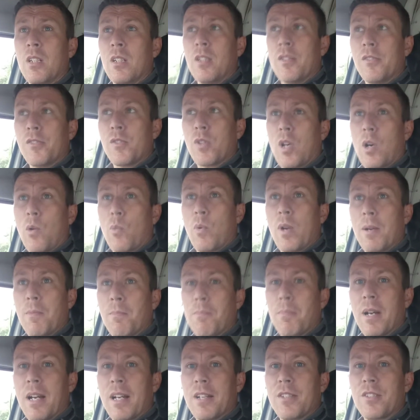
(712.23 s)
So I
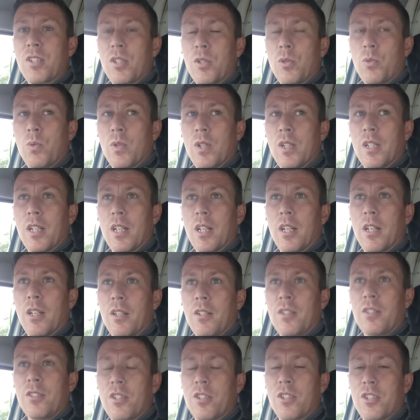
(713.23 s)
went back to
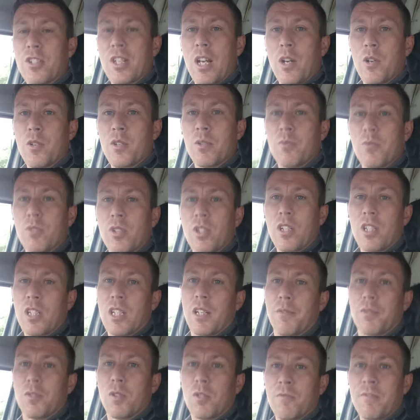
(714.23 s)
shout him so he can
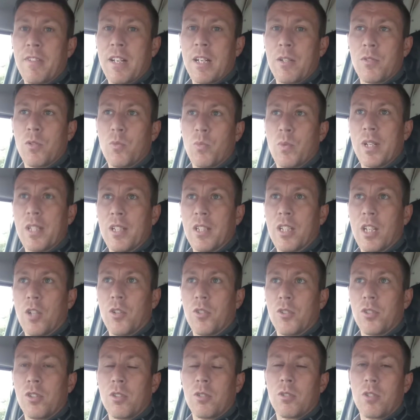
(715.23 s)
have a look round the
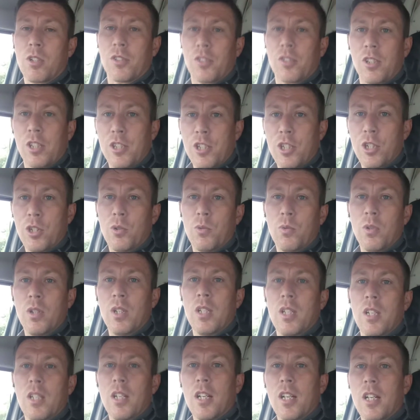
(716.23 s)
windows, because I knew
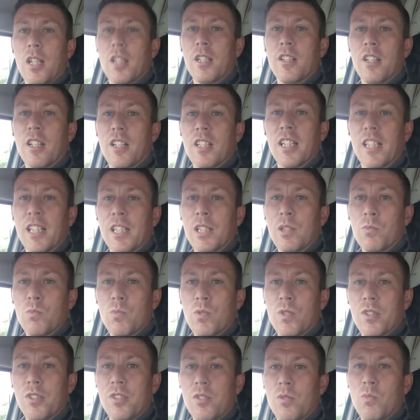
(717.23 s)
the client
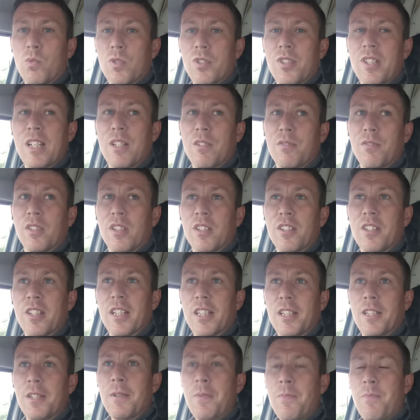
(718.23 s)
was out for the day.
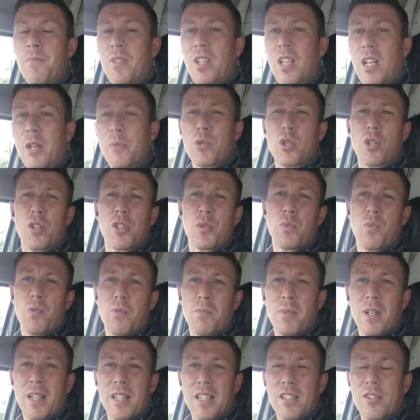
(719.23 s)
I'm sure she won't
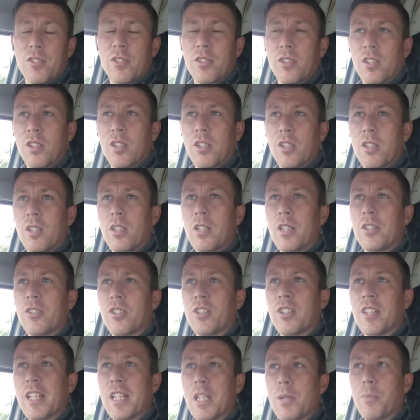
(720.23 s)
mind, it's
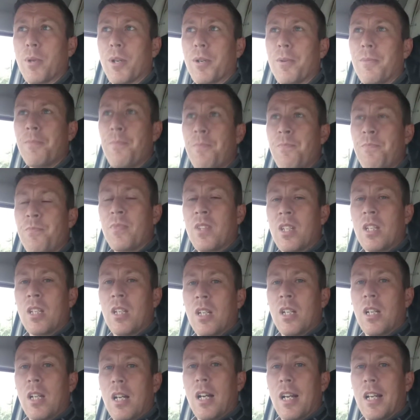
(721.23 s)
a
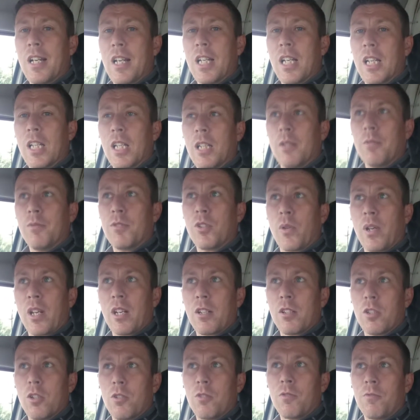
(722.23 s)
neighbour. So he
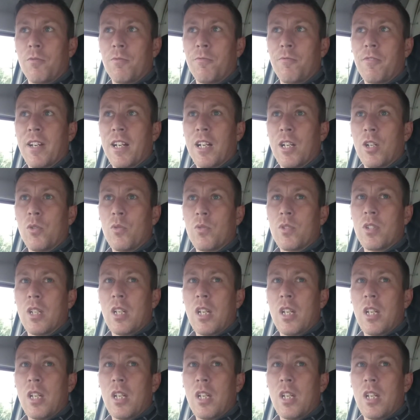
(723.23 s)
had a look round,